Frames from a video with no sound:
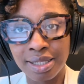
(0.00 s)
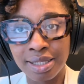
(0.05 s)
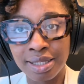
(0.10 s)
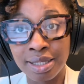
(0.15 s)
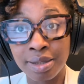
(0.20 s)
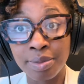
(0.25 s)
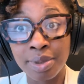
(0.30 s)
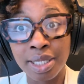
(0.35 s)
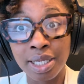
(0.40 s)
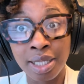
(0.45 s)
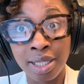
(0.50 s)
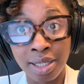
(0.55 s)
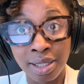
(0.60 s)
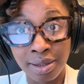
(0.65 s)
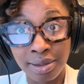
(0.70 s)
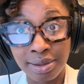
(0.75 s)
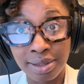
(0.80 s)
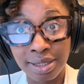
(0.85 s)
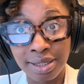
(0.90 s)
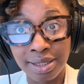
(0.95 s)
to be
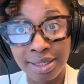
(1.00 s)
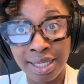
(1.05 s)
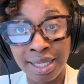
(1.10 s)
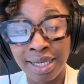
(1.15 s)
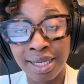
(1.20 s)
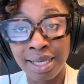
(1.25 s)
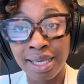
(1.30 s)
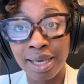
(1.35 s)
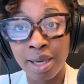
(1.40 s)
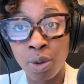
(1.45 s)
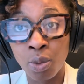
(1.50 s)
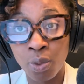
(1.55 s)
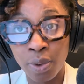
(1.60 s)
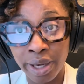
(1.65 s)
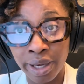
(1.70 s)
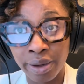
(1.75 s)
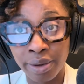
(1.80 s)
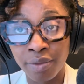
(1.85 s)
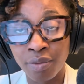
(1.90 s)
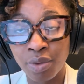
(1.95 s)
alert and
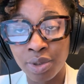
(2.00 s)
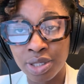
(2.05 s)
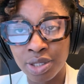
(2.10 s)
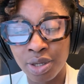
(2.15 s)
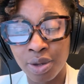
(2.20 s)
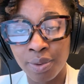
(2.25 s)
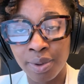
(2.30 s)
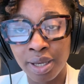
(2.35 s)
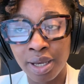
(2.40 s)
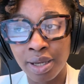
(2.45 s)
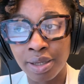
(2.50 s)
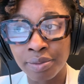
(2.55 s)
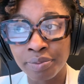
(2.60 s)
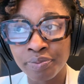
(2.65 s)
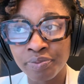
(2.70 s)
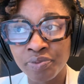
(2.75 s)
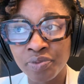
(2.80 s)
aware of what's going on.